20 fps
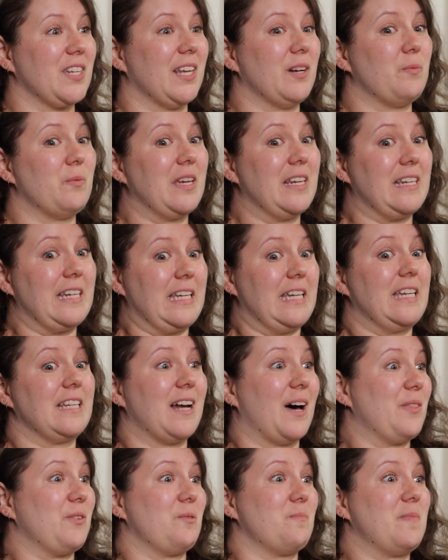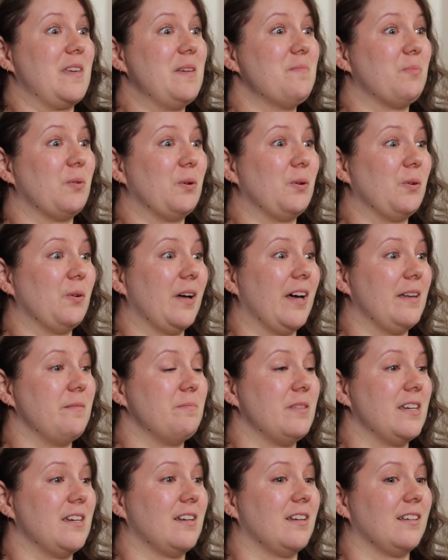and we need other people,
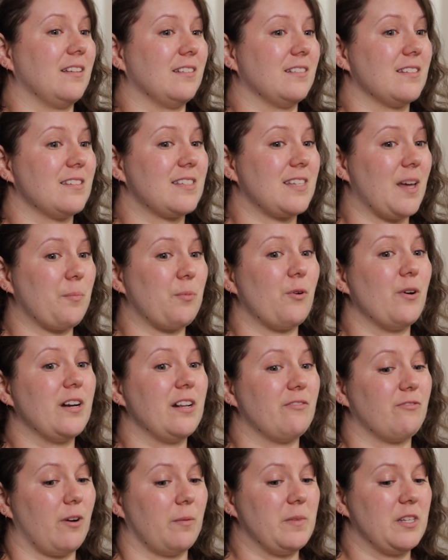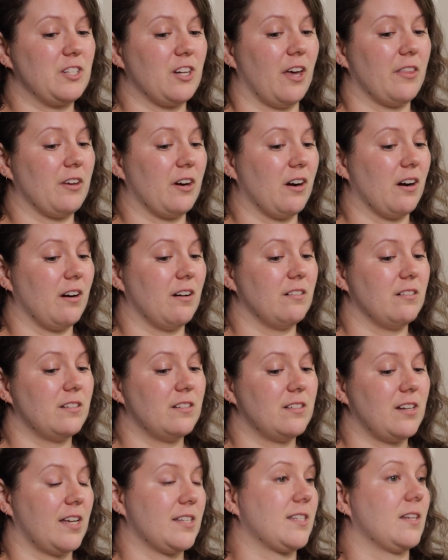and being separated from each other
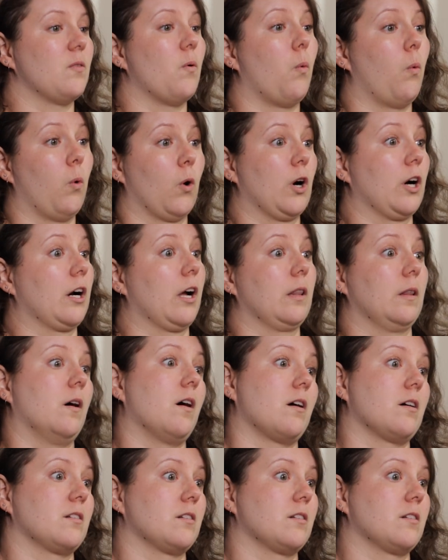doesn't work long